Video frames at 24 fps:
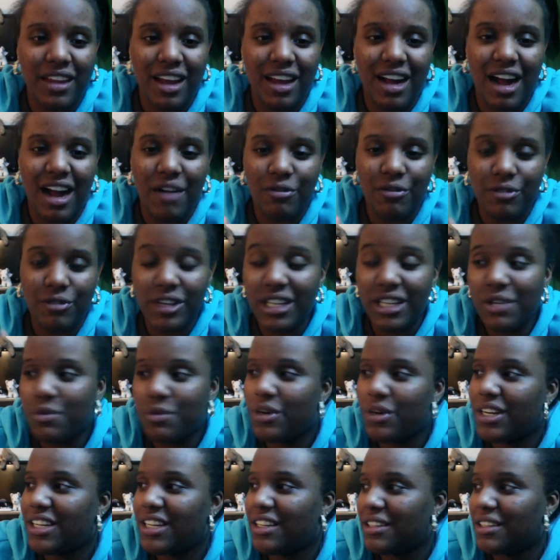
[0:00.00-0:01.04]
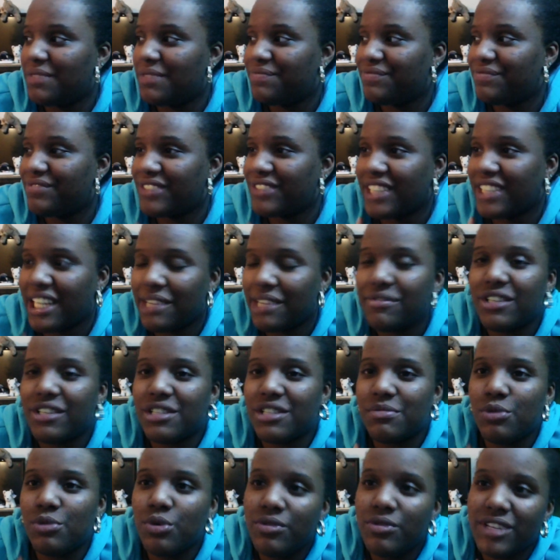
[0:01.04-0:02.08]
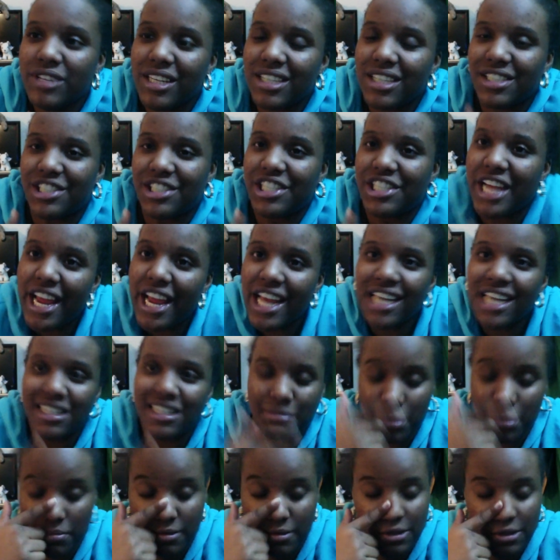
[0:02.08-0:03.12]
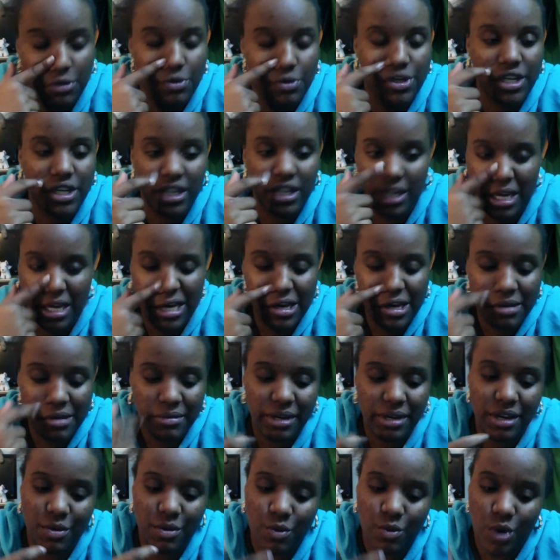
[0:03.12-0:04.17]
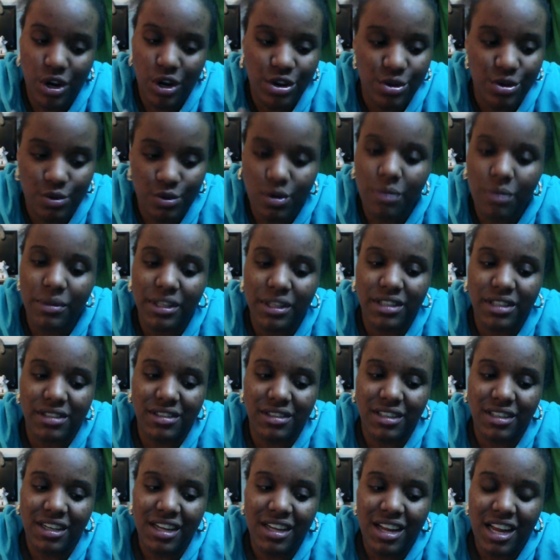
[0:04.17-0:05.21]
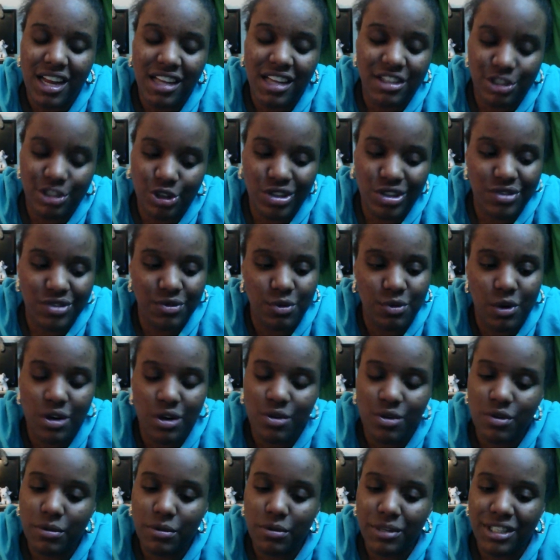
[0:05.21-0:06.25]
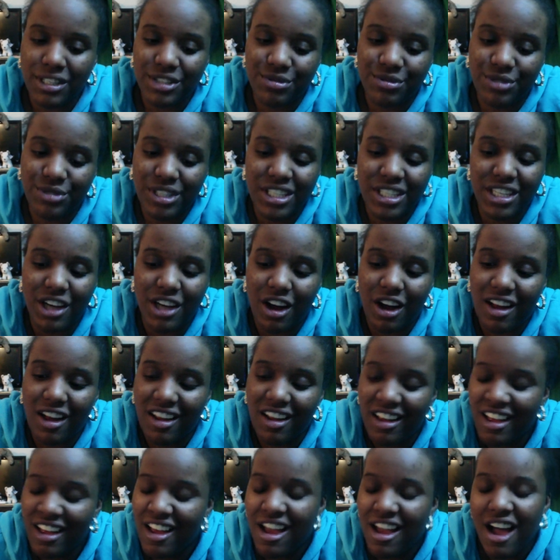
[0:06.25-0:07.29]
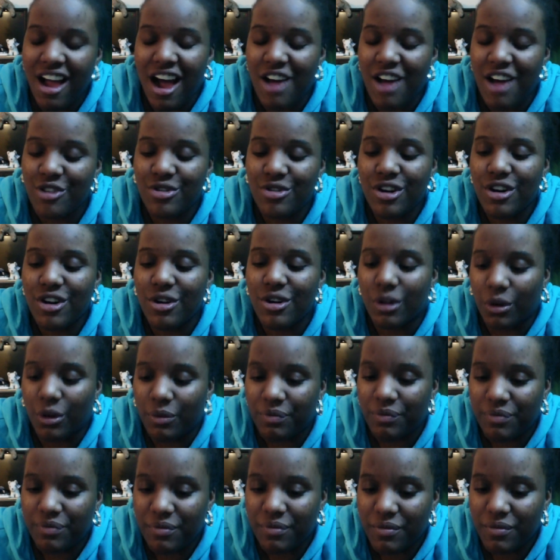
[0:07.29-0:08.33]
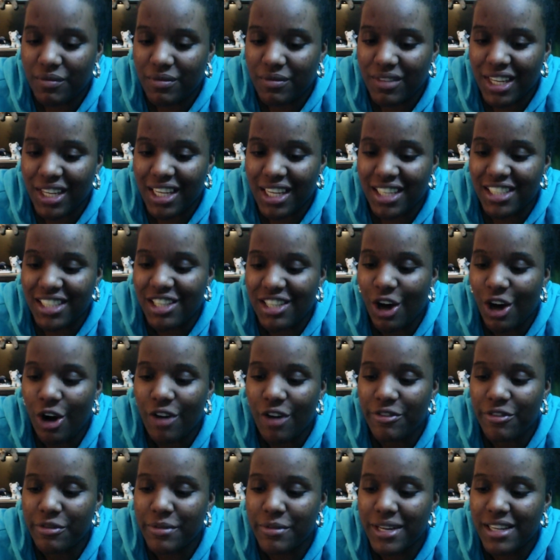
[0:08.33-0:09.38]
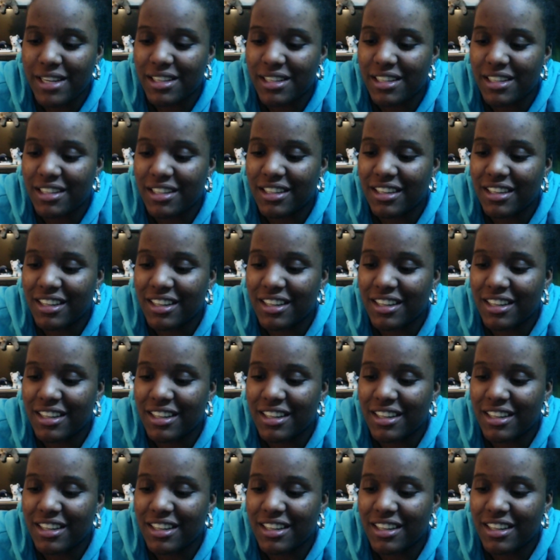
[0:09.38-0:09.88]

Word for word: I really want to give this movie a chance, but between him and Wonder Woman and the choice for Wonder Woman is really, I don't know, it's hard for me to